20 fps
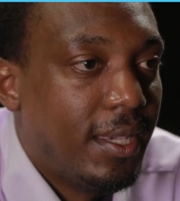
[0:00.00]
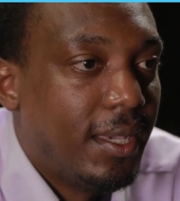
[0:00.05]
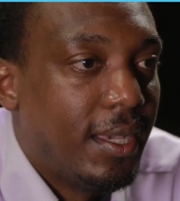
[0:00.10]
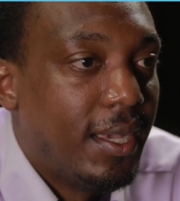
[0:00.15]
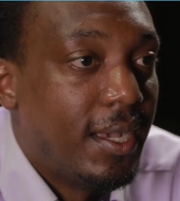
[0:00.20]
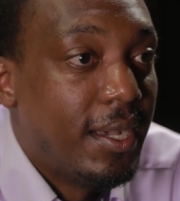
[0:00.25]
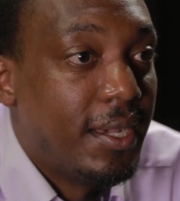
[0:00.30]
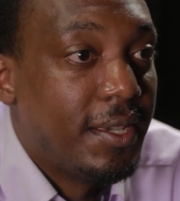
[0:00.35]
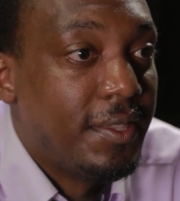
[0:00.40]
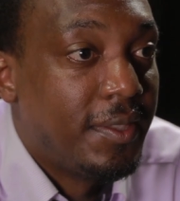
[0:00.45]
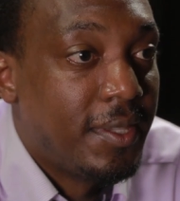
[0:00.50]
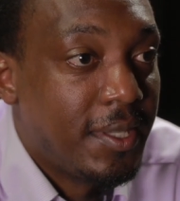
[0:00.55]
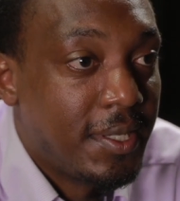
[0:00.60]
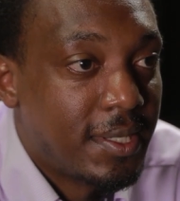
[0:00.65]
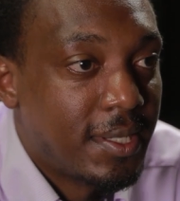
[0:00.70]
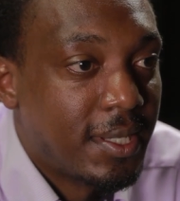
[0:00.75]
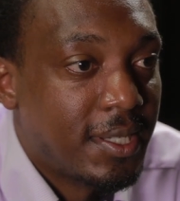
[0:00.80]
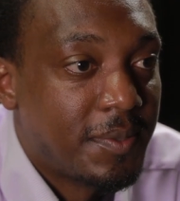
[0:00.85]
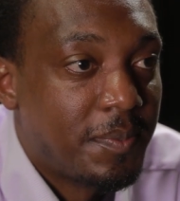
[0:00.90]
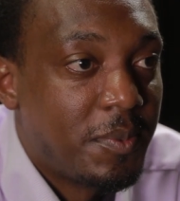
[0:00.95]
Uh,
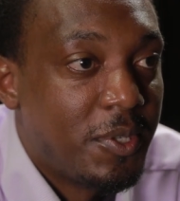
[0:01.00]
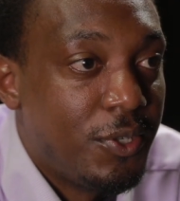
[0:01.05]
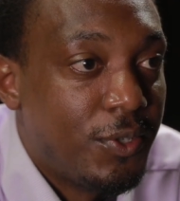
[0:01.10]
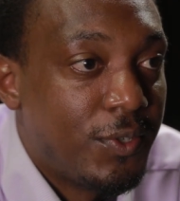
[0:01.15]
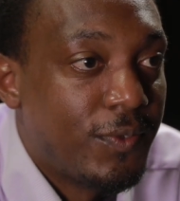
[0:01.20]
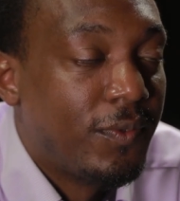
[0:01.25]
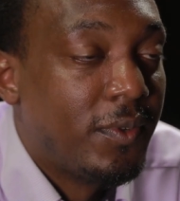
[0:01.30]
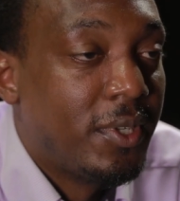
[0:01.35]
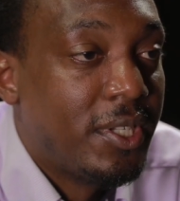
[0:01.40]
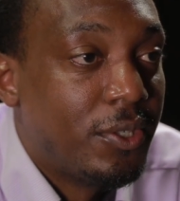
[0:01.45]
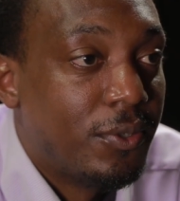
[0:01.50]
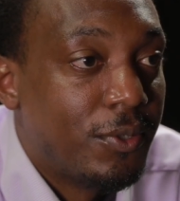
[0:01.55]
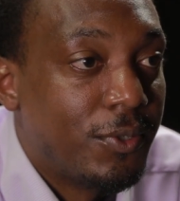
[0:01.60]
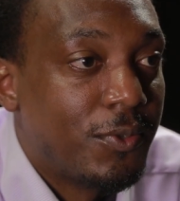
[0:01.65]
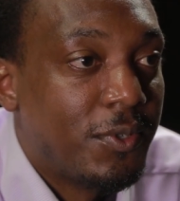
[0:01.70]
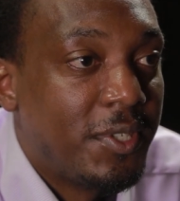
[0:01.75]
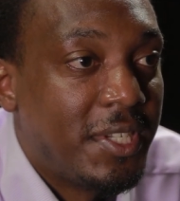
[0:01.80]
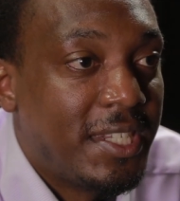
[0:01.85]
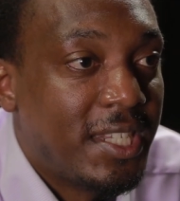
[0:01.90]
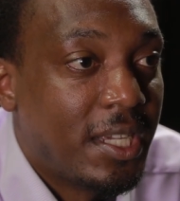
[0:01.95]
this has been useful in also
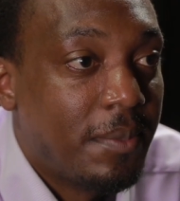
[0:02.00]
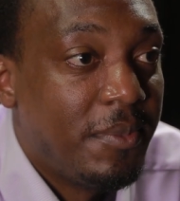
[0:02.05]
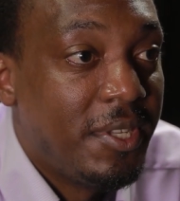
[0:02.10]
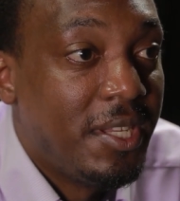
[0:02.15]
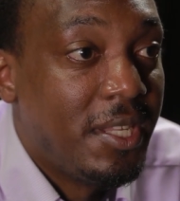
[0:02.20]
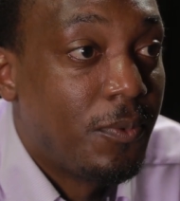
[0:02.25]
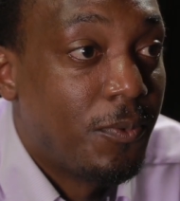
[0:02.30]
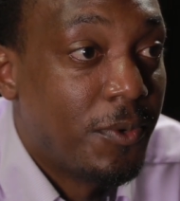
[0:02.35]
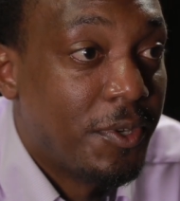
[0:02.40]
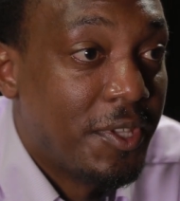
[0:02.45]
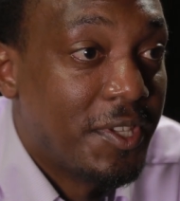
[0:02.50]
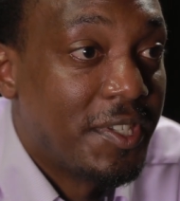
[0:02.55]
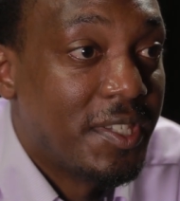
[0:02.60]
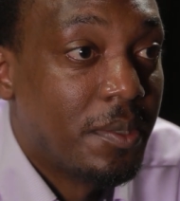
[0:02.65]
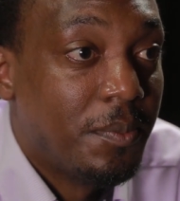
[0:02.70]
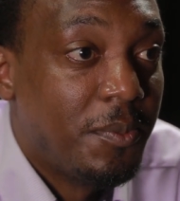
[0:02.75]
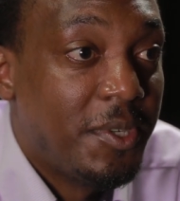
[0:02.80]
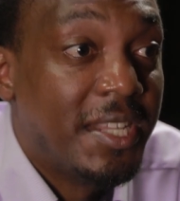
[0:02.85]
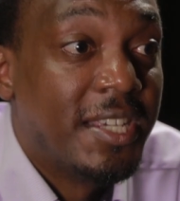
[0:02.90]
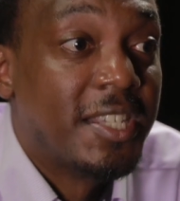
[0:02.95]
determining whether
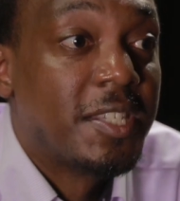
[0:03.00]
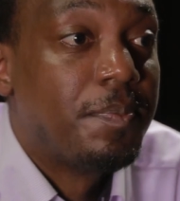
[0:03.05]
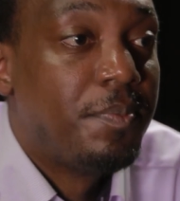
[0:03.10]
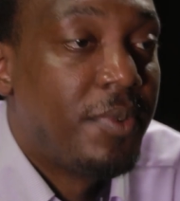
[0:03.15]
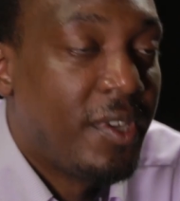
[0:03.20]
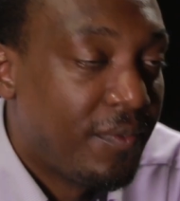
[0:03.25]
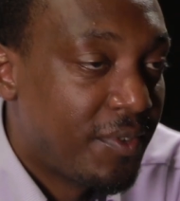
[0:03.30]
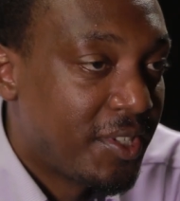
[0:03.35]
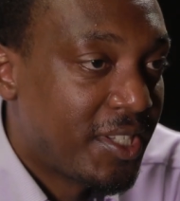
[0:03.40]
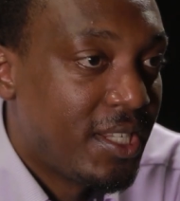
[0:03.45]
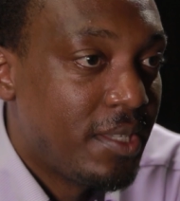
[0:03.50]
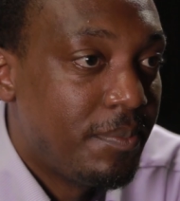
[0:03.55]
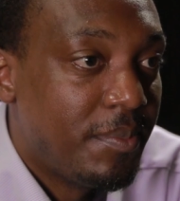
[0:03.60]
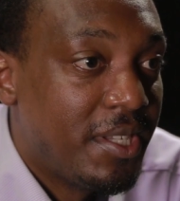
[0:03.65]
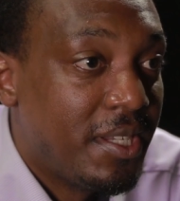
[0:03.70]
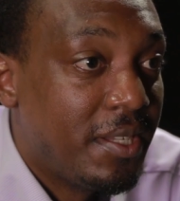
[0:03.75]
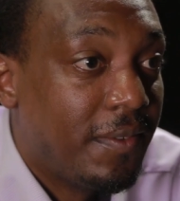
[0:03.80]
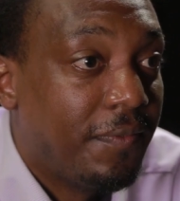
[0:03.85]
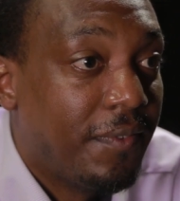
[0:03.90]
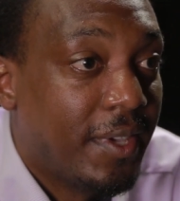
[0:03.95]
somebody has previously been
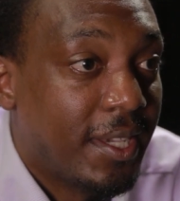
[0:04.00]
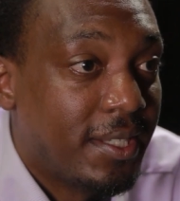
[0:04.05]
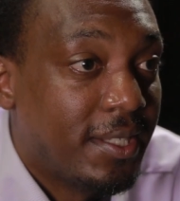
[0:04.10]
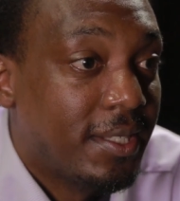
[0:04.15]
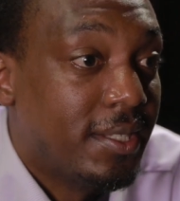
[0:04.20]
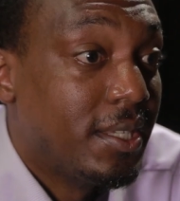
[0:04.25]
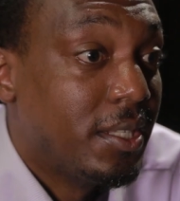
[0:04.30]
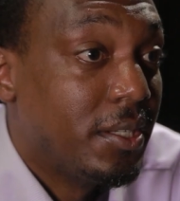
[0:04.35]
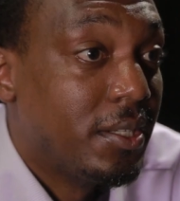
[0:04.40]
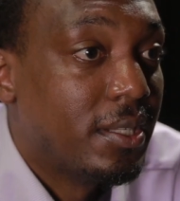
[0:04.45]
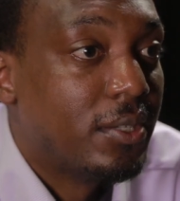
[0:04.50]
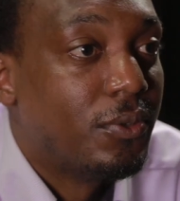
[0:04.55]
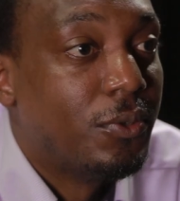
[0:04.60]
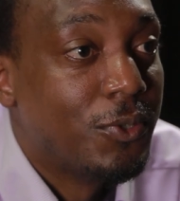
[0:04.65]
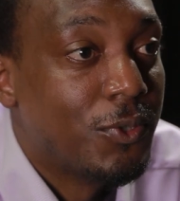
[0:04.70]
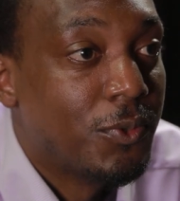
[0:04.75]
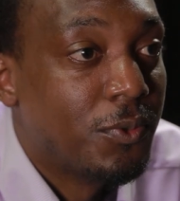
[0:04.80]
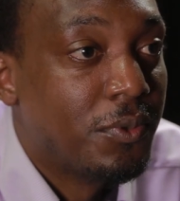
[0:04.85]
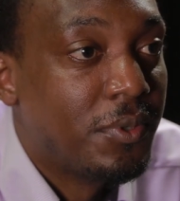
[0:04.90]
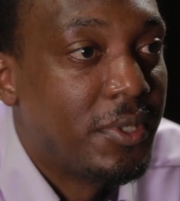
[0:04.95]
infected and
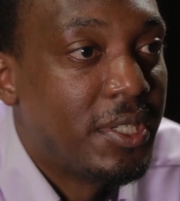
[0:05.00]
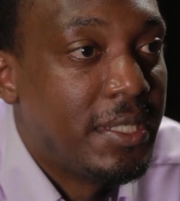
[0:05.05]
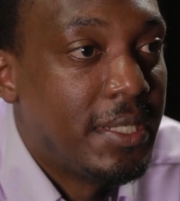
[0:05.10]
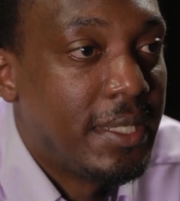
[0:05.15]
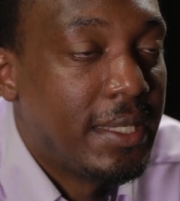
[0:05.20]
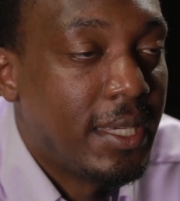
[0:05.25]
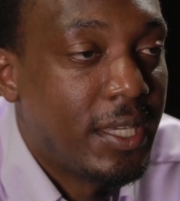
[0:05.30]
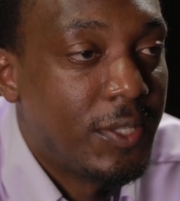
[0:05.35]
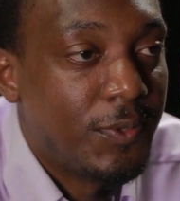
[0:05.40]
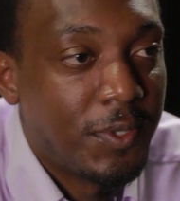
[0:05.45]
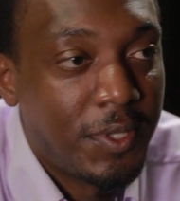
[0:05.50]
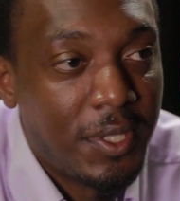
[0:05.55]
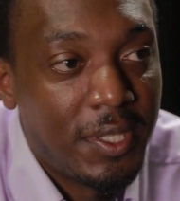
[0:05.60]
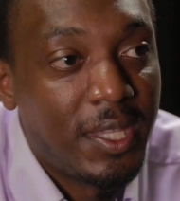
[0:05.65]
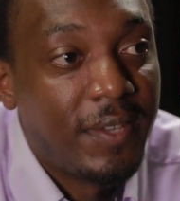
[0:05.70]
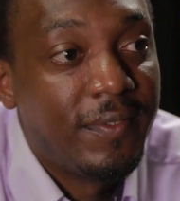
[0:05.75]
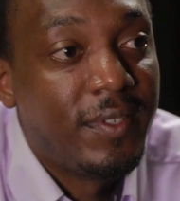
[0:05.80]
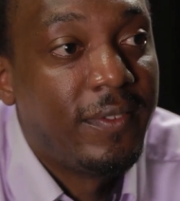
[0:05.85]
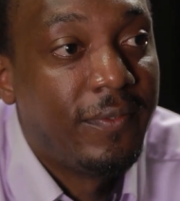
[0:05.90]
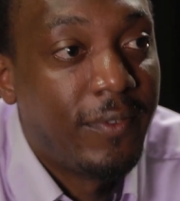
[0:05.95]
also indicates whether
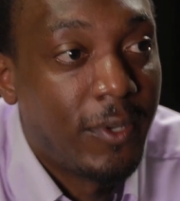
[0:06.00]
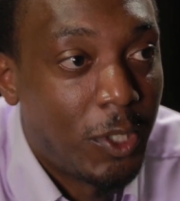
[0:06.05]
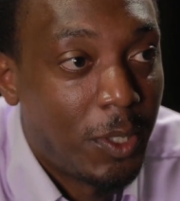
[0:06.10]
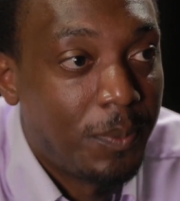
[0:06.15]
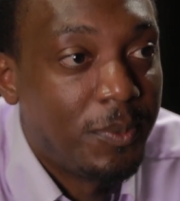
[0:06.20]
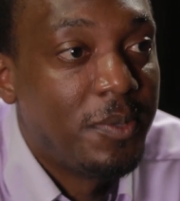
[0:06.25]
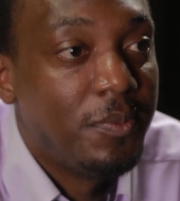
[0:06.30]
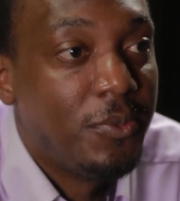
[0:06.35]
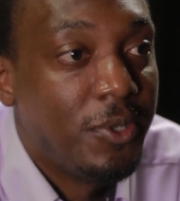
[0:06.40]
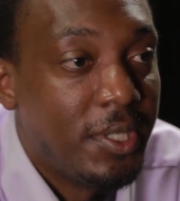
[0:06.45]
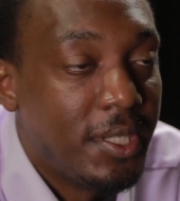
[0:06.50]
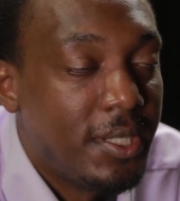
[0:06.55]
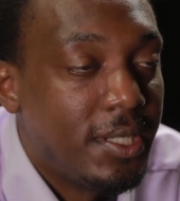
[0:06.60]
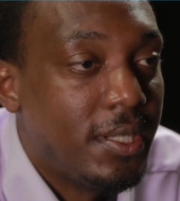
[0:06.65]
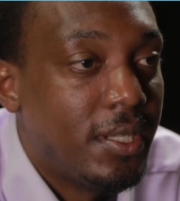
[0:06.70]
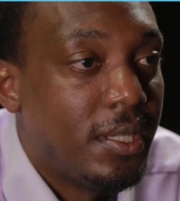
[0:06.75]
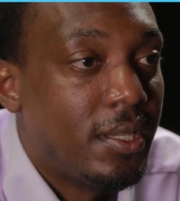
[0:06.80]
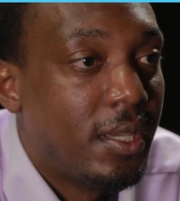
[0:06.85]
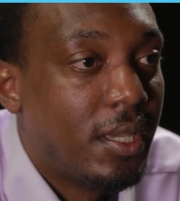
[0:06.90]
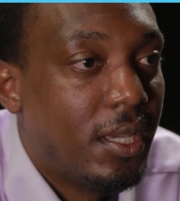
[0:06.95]
they've developed
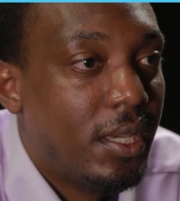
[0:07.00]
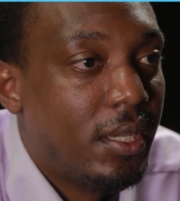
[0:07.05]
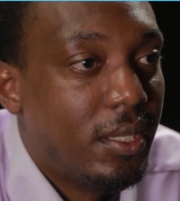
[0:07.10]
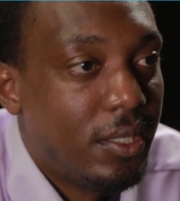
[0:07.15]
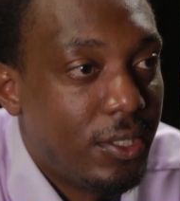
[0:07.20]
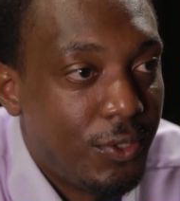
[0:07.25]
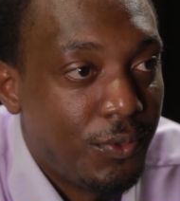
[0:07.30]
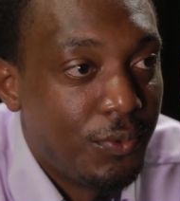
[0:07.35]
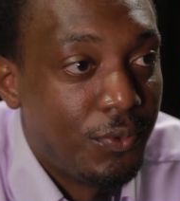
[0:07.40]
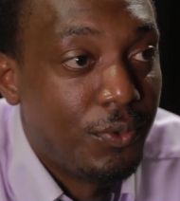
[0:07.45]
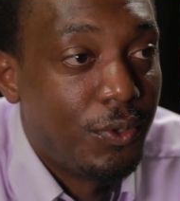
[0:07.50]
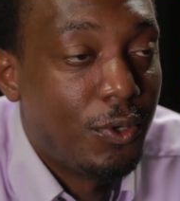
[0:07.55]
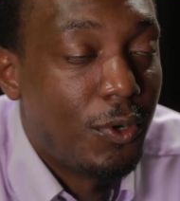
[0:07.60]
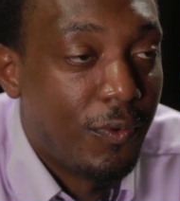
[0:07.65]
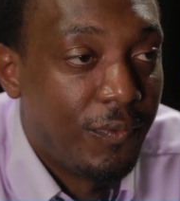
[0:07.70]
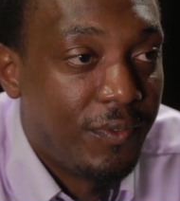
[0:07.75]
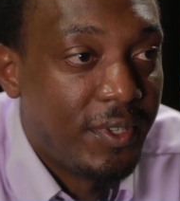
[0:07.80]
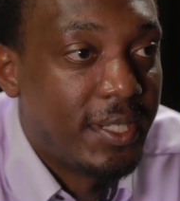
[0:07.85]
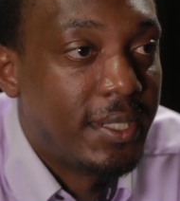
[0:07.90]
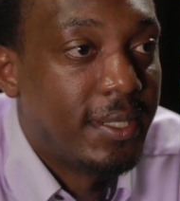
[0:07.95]
immunity to
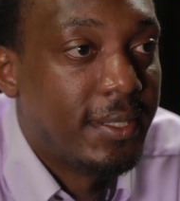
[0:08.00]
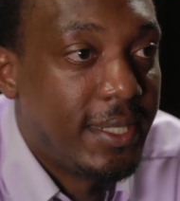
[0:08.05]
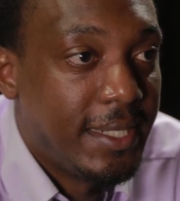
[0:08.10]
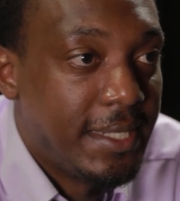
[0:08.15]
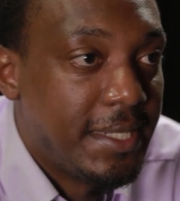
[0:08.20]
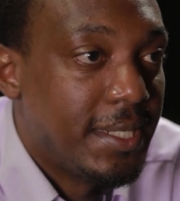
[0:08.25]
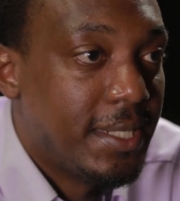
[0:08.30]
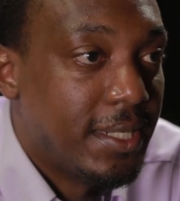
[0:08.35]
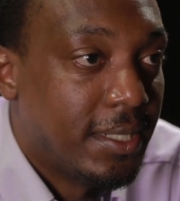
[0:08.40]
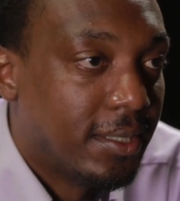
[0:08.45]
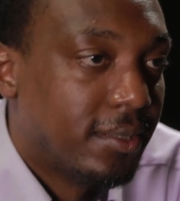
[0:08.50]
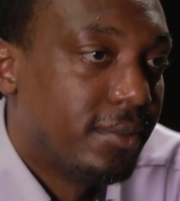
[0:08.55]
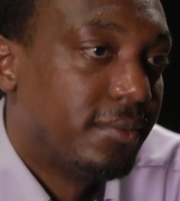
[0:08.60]
COVID-19.